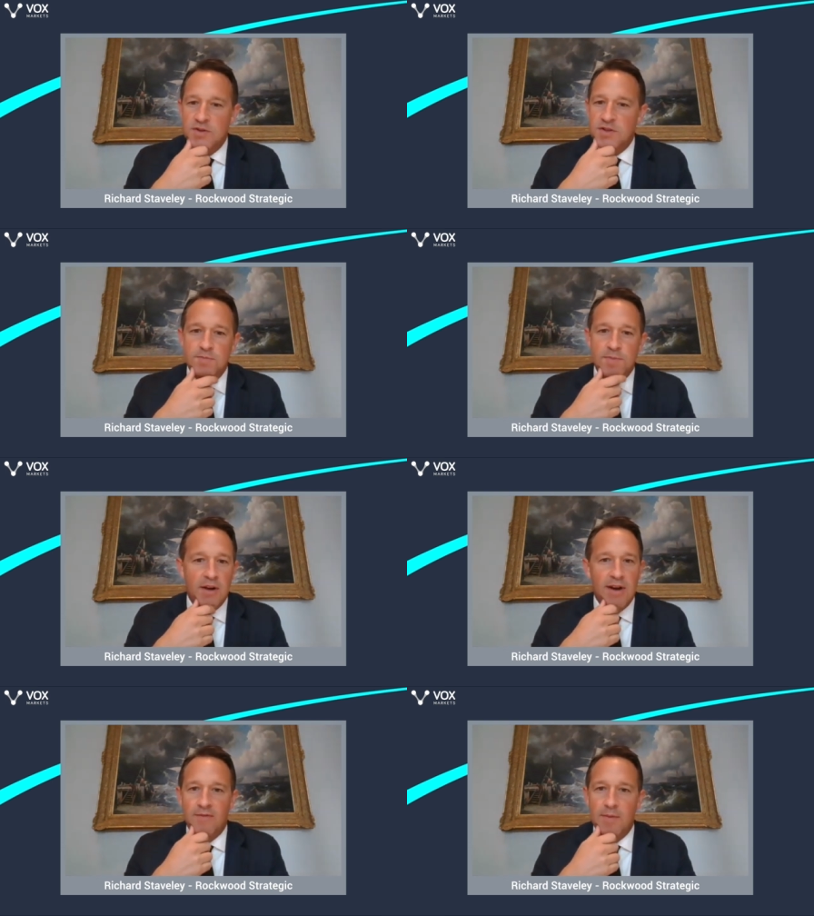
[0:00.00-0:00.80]
which has been
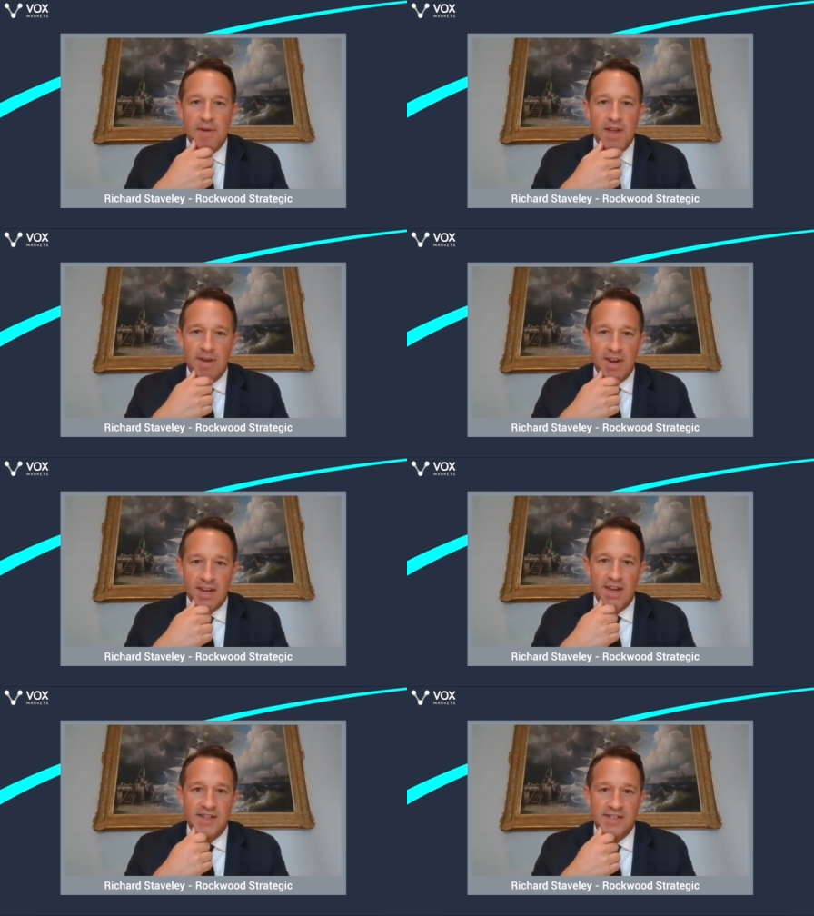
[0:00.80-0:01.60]
around for many
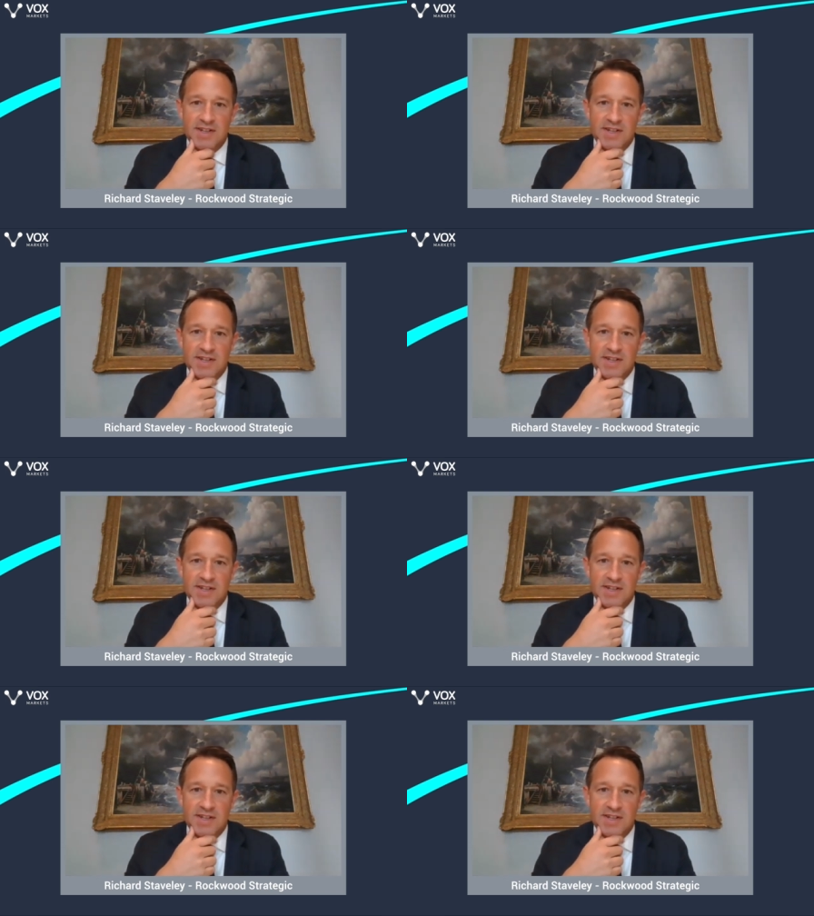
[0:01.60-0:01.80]
years and